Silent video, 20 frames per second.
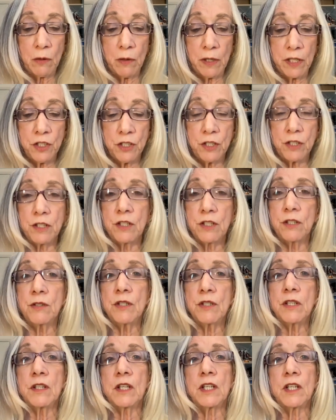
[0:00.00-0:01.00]
questions
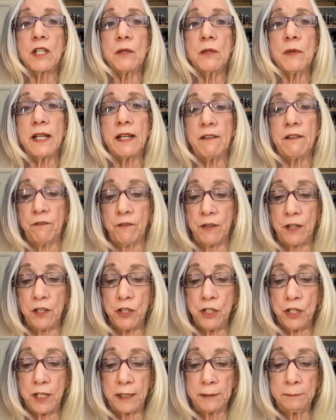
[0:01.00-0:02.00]
using the Q&A
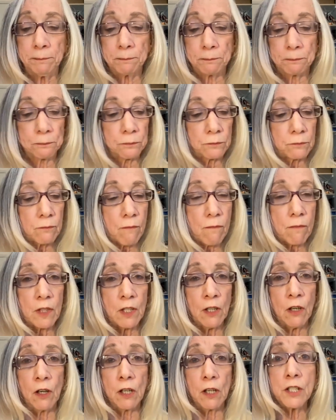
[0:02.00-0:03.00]
function
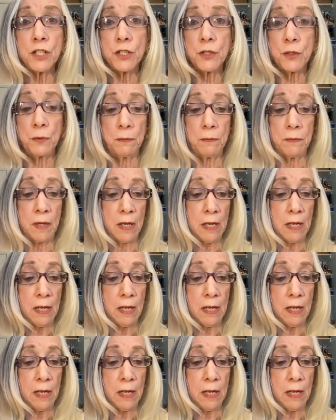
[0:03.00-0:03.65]
on Zoom.